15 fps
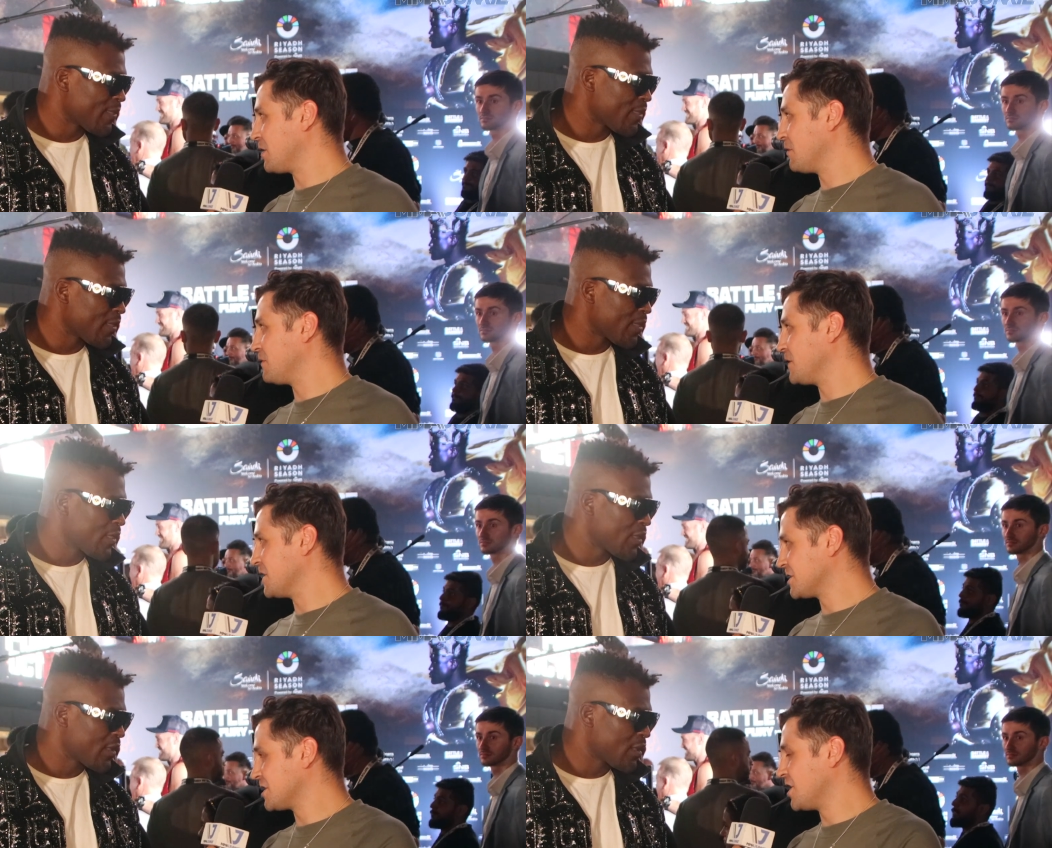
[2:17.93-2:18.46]
Speaker 1: it'll
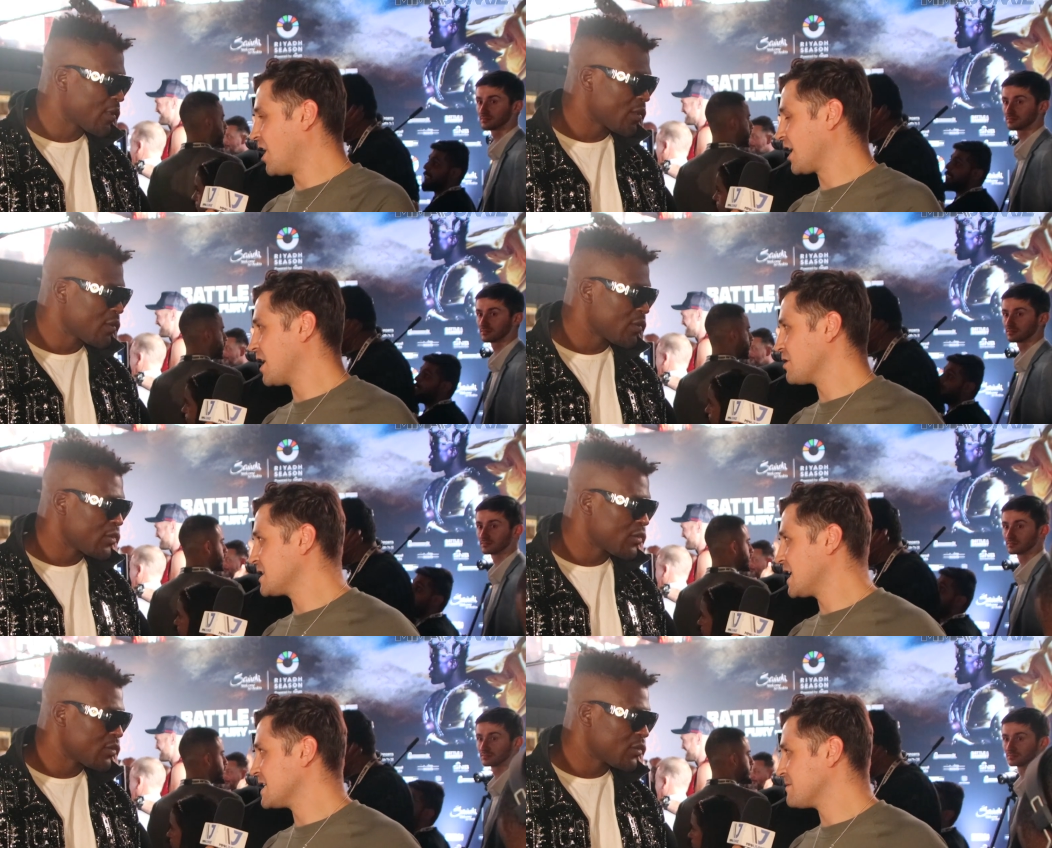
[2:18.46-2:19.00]
feel to
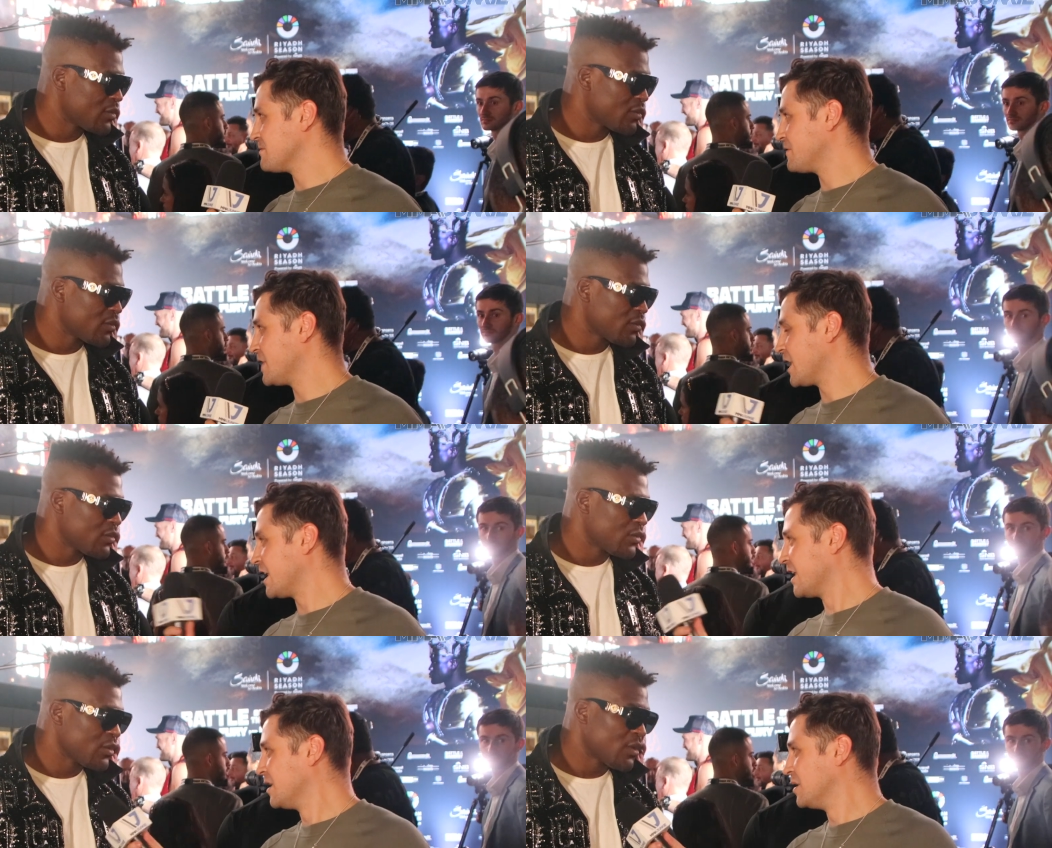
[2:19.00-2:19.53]
knock out Tyson
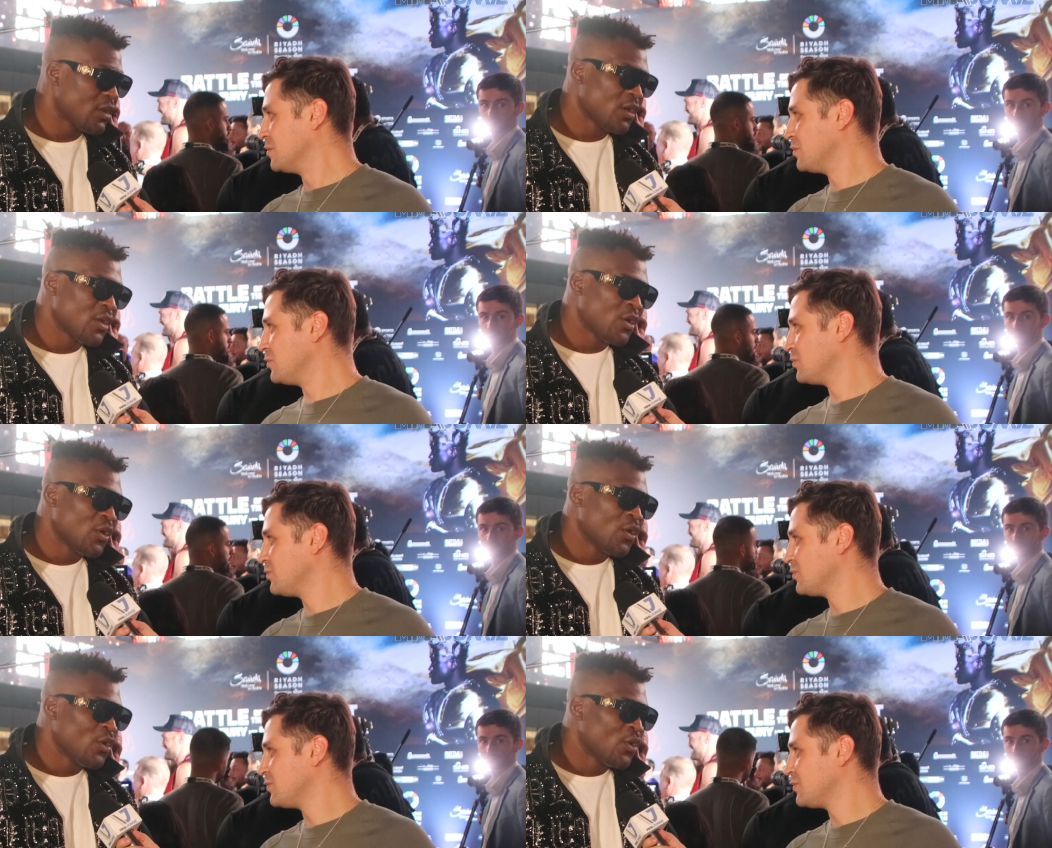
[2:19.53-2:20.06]
Fury?
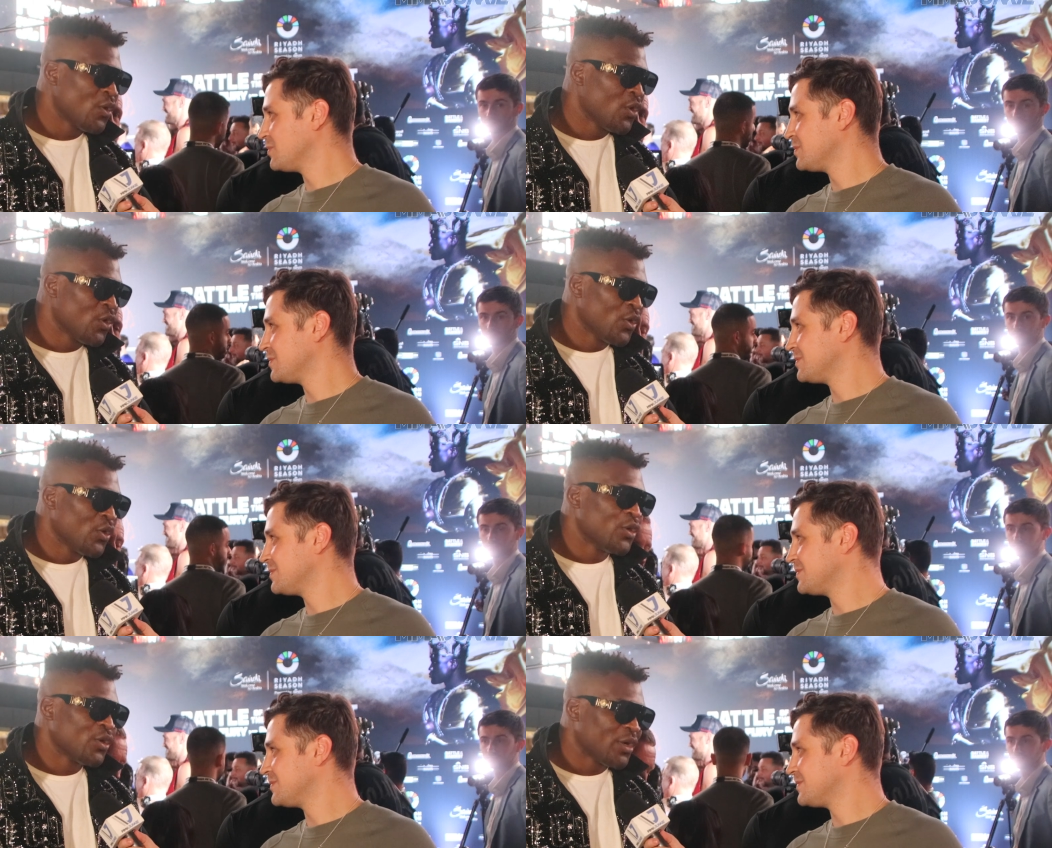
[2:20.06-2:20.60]

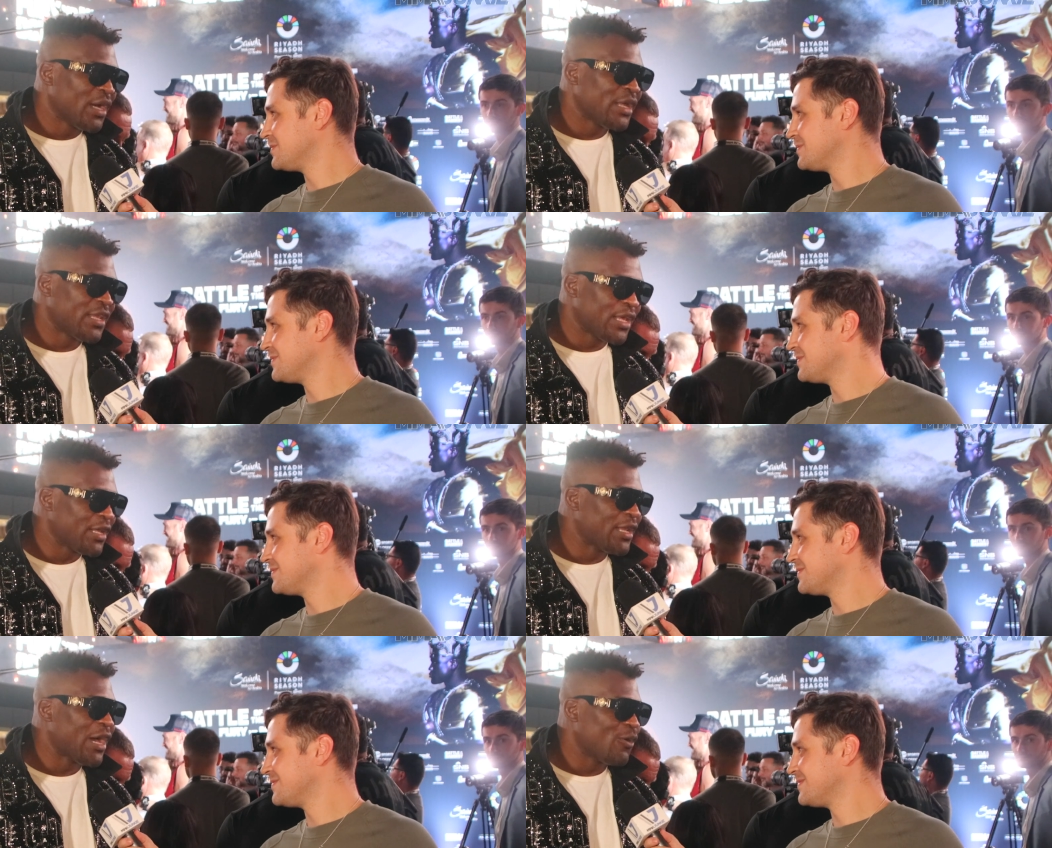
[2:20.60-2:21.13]
Speaker 2: I
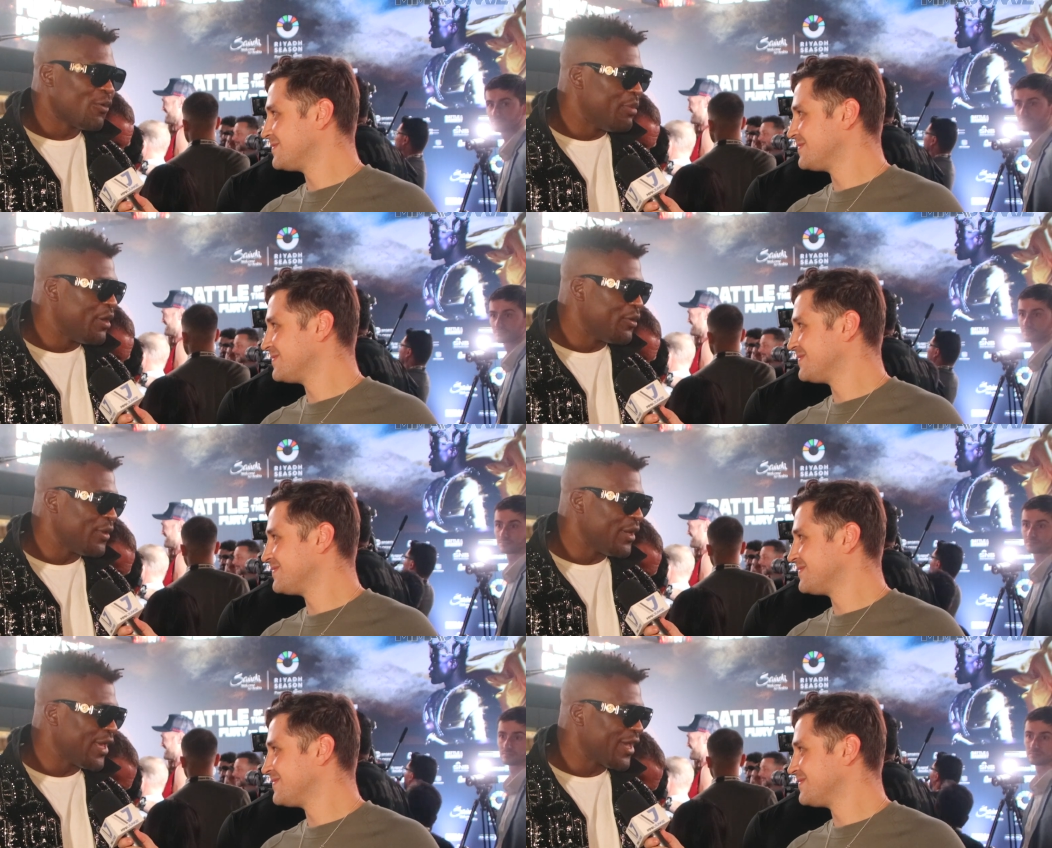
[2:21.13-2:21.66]
think that would
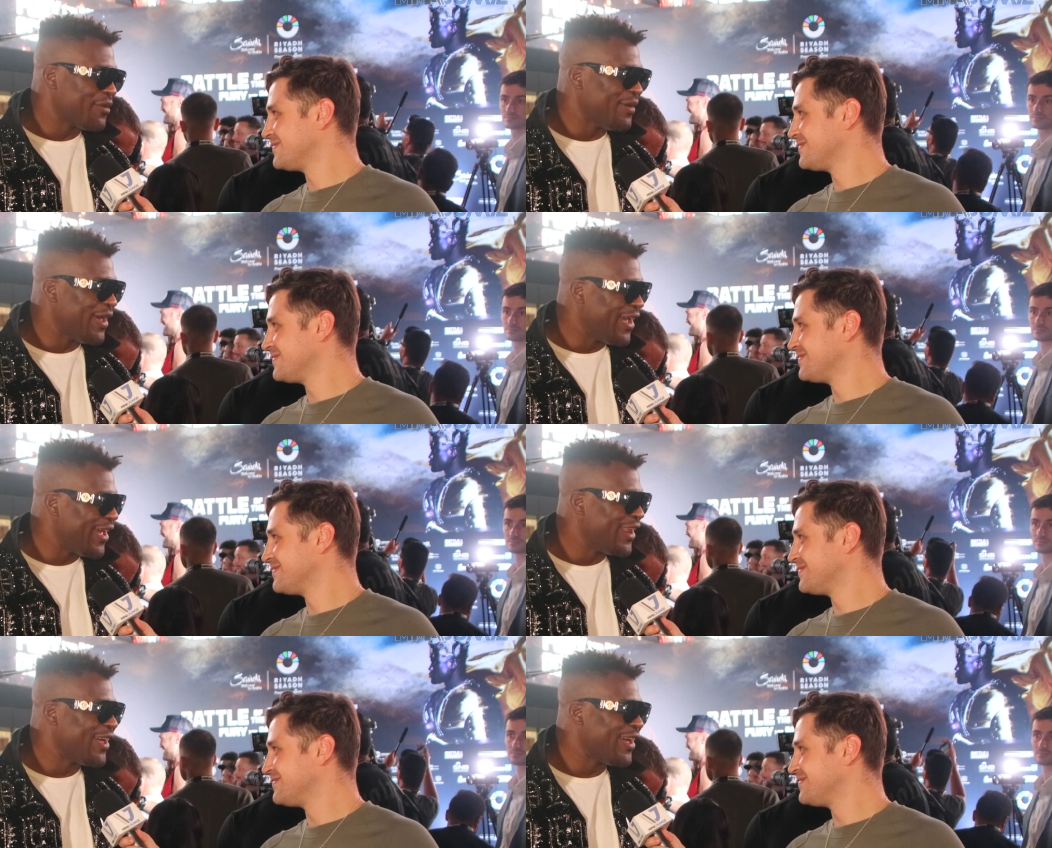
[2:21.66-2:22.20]
be unique,
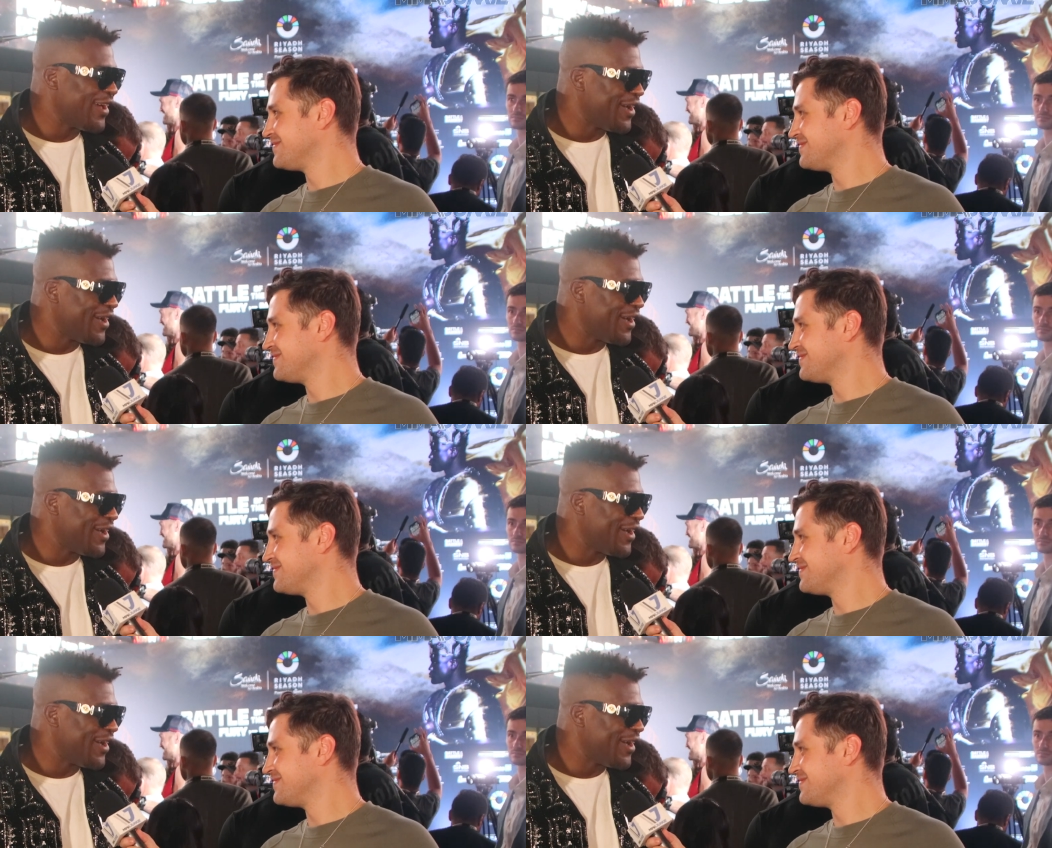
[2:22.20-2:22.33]
man.